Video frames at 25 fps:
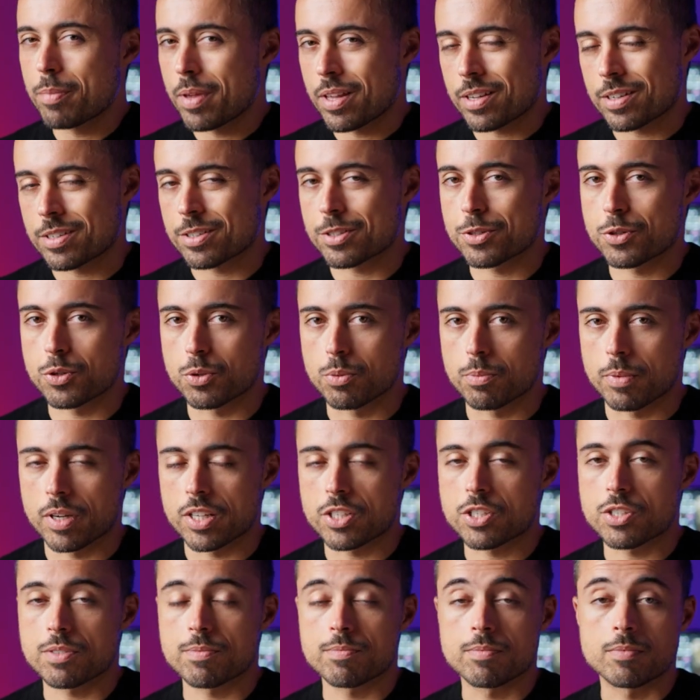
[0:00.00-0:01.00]
matter too
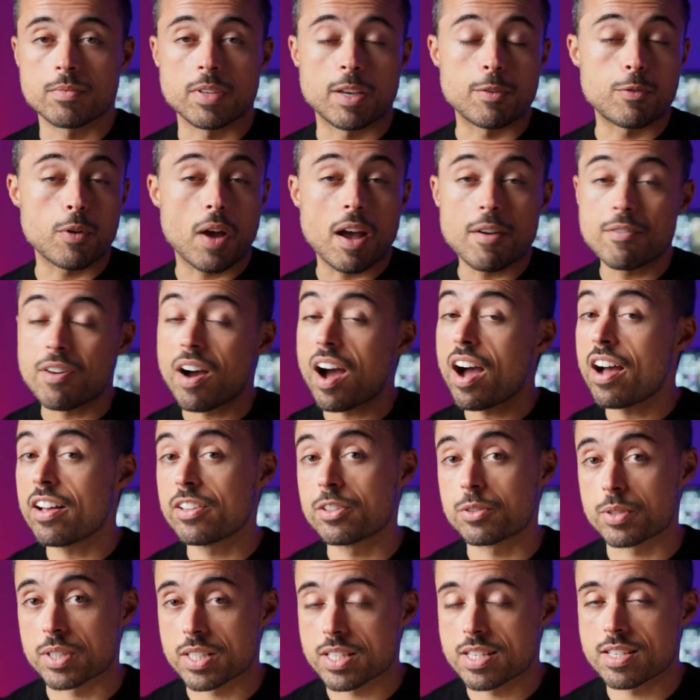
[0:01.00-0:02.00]
much. If you have
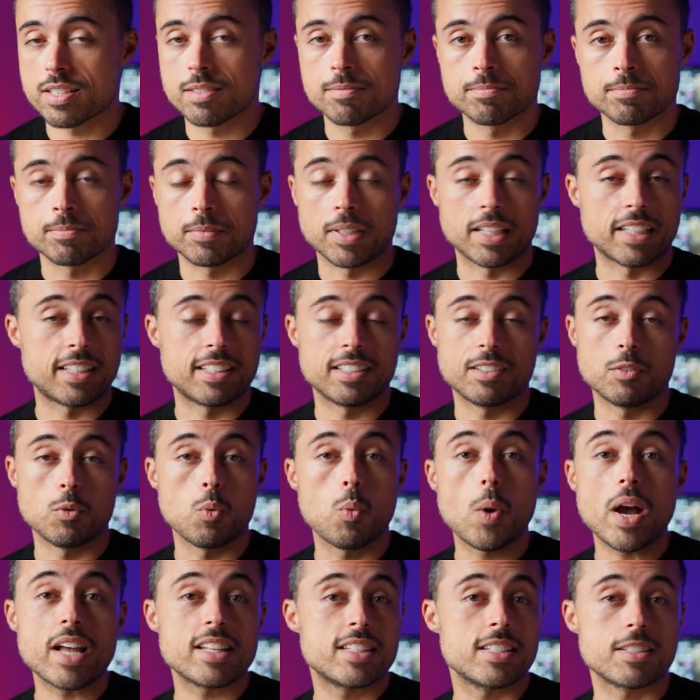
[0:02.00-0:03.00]
hundreds, like a
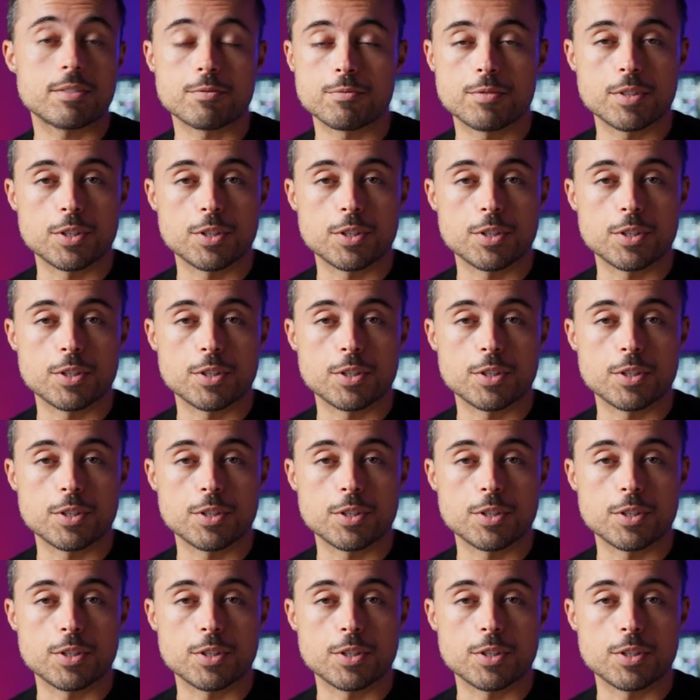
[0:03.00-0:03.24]
wedding